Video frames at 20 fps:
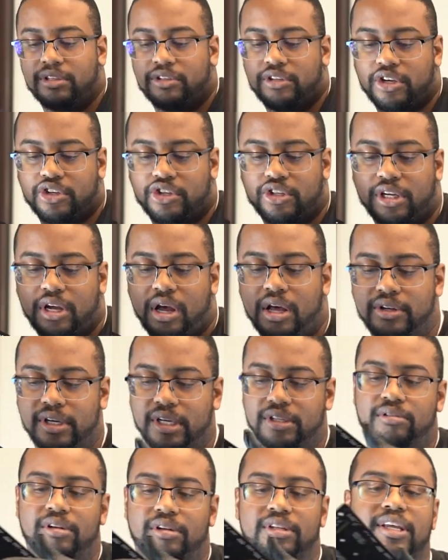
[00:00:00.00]
touch the
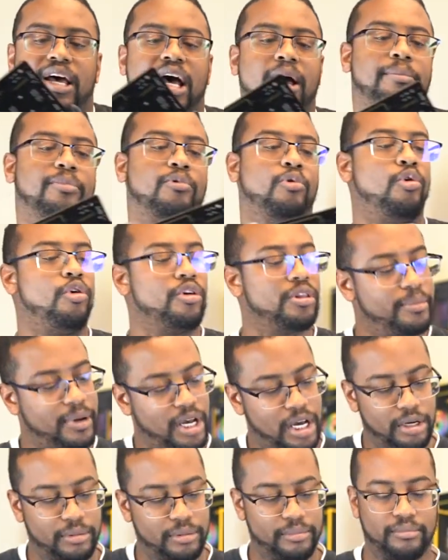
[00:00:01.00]
contacts on the top or the
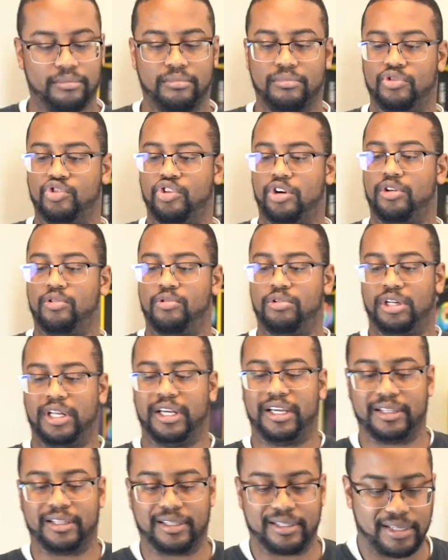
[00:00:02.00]
bottom. Try to hold it
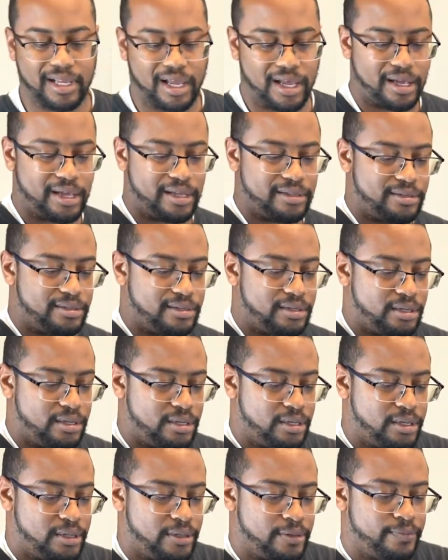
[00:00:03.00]
like at the sides.
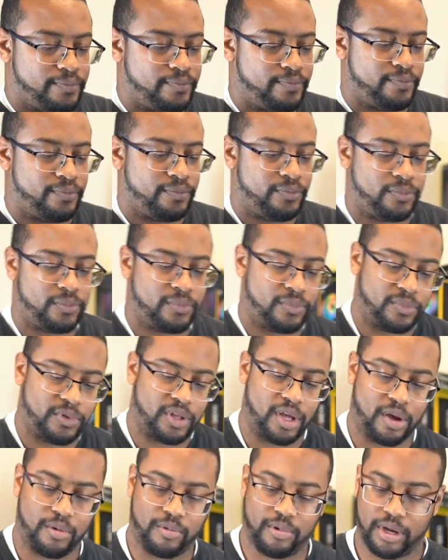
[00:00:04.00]

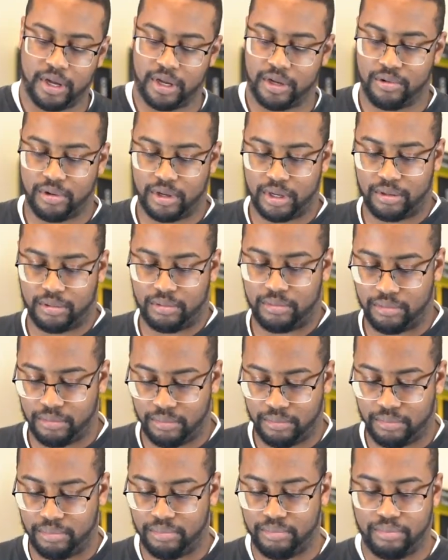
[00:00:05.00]
That way you
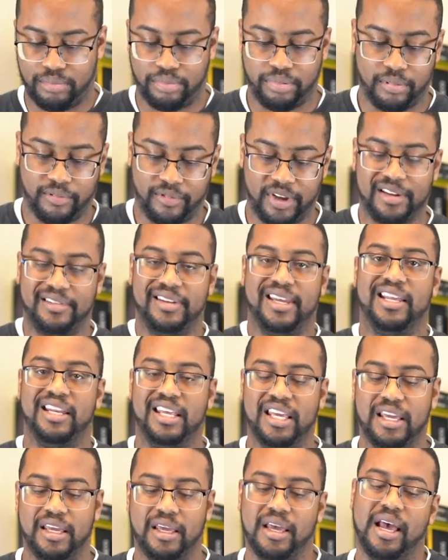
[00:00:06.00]
can prevent
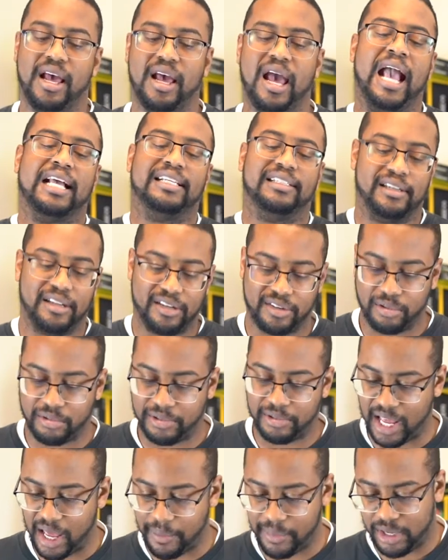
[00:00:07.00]
any accidental
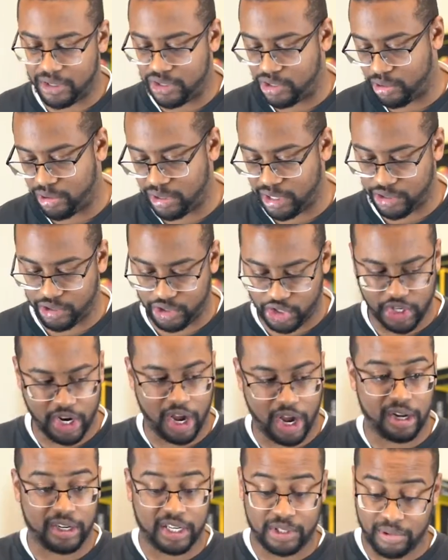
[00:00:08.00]
damage or electric
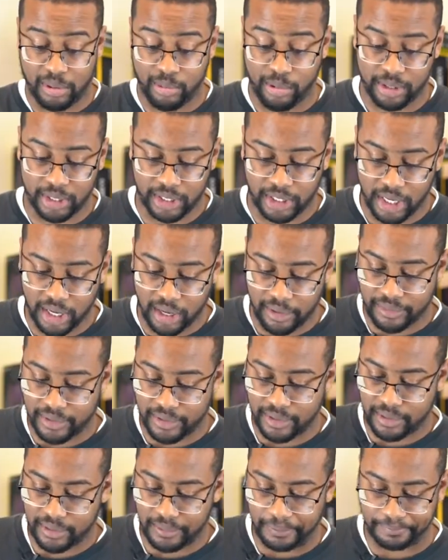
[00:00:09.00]
shock. That's why I'm wearing the
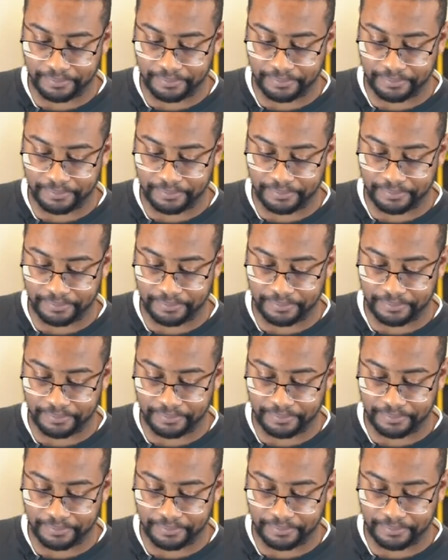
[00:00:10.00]
gloves.